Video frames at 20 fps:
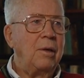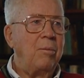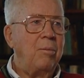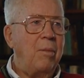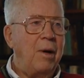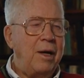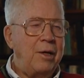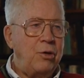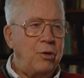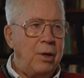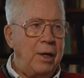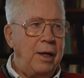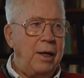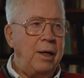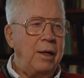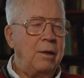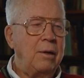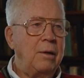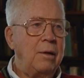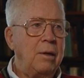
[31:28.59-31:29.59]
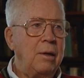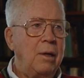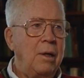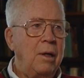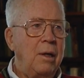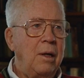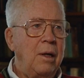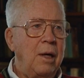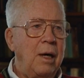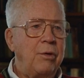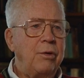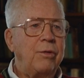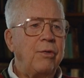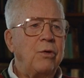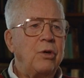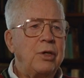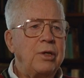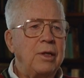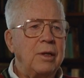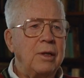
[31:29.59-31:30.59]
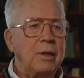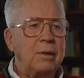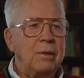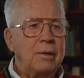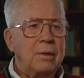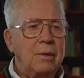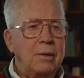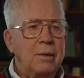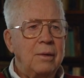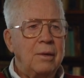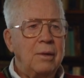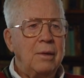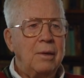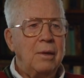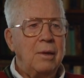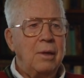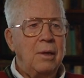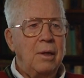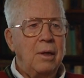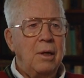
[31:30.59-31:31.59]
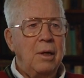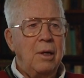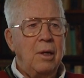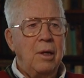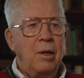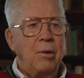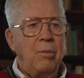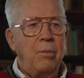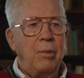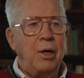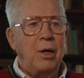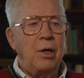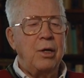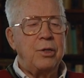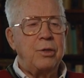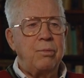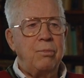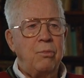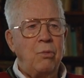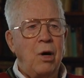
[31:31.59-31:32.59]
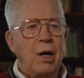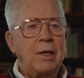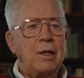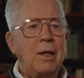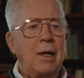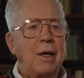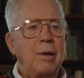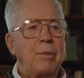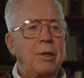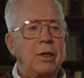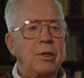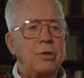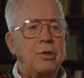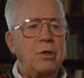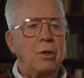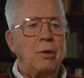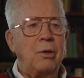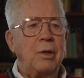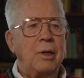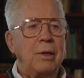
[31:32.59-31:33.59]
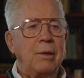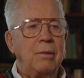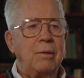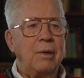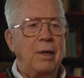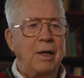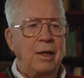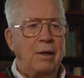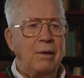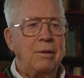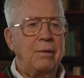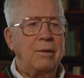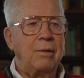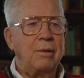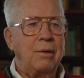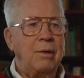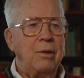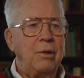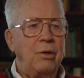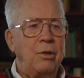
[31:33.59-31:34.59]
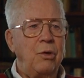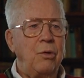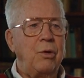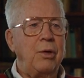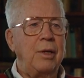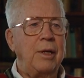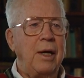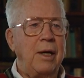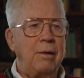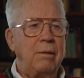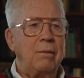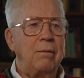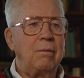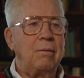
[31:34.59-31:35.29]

my training, I was fortunate. Because rock climbing and so on, you know, you could get